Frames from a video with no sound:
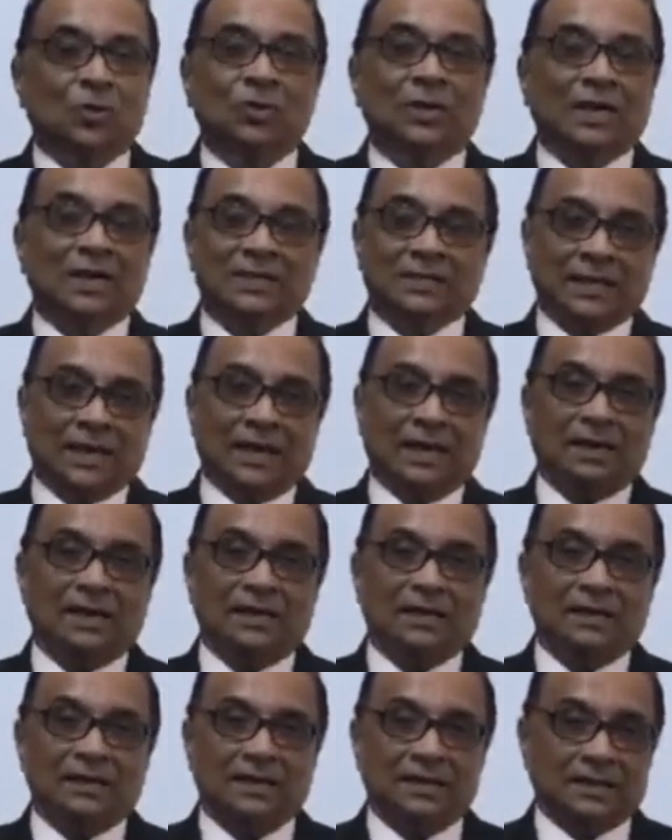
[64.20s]
that is called
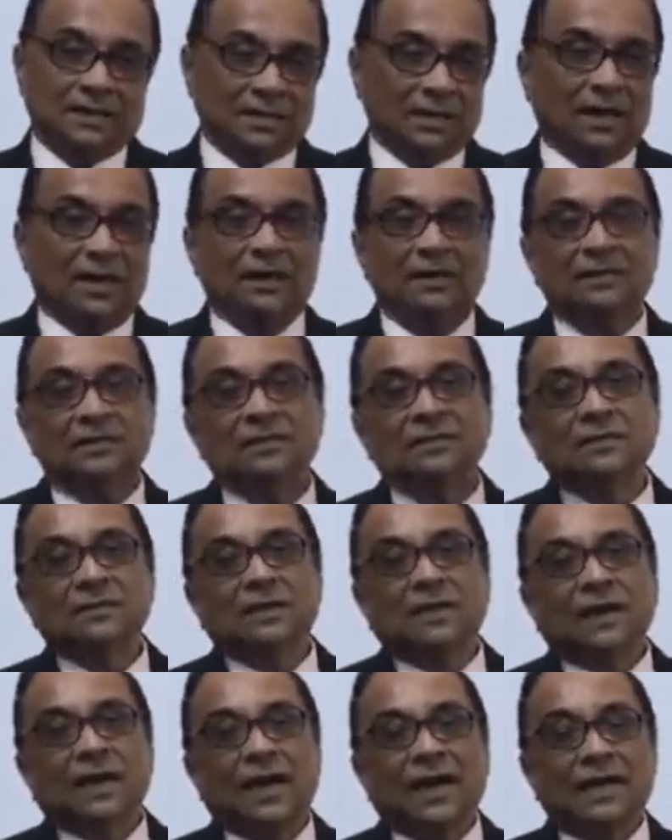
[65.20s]
starch
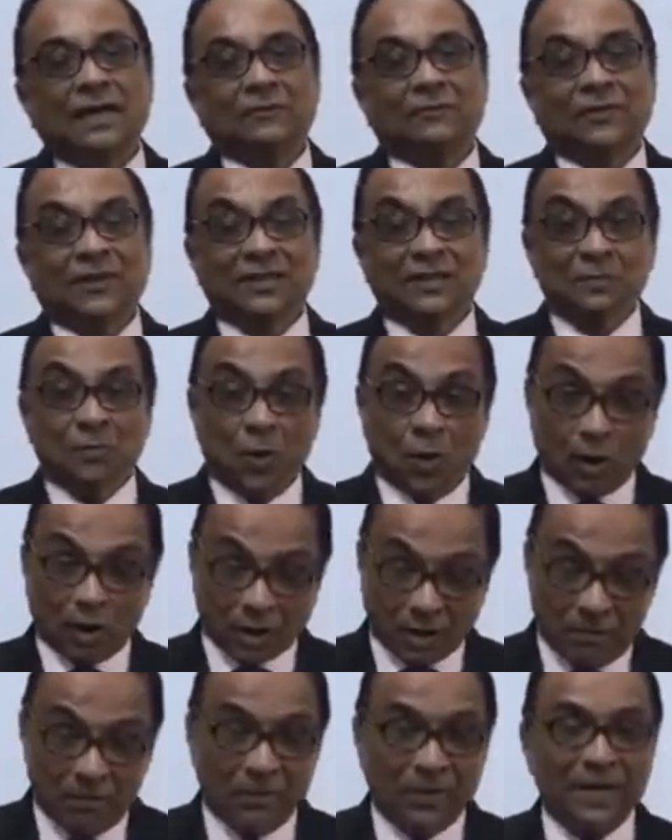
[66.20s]
and if it is more
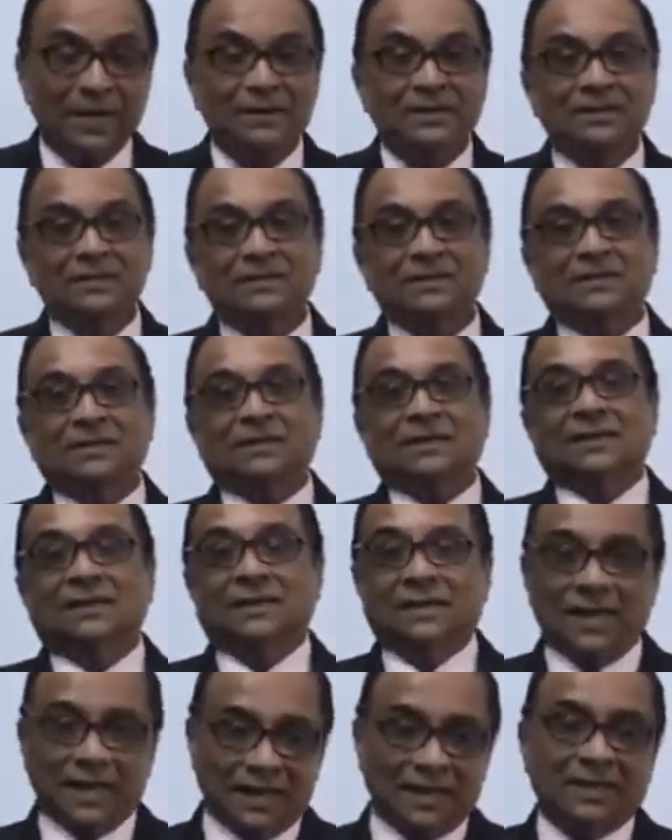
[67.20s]
complex
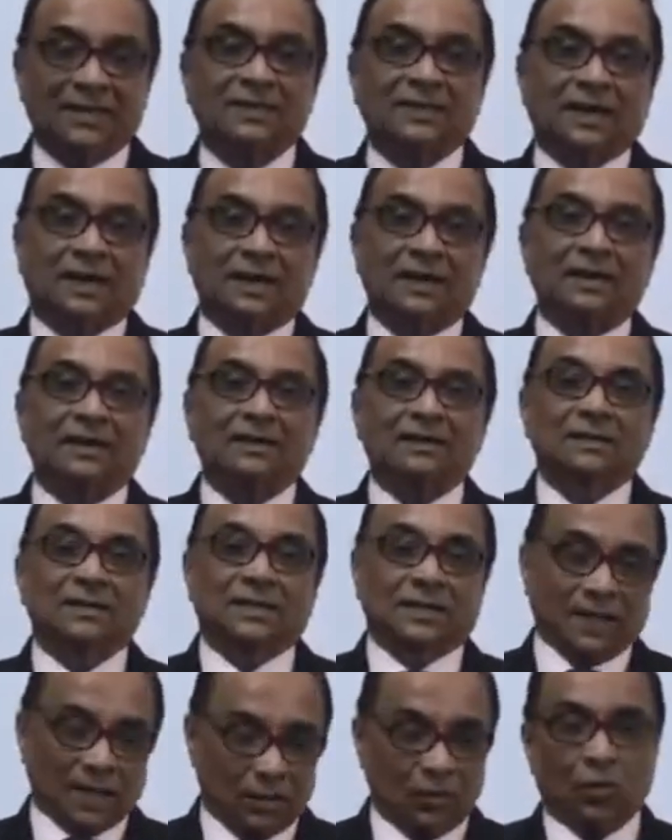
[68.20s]
then it is called
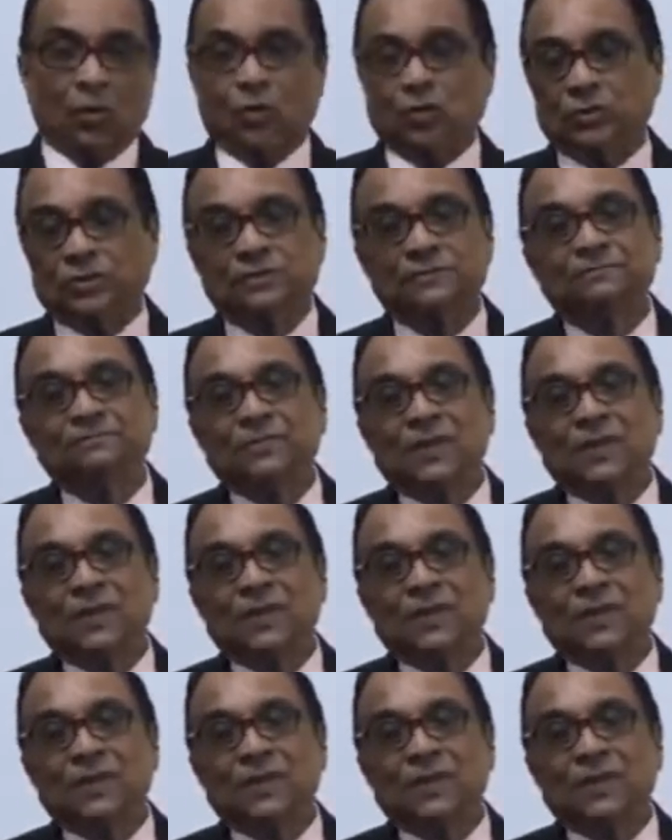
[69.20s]
cellulose.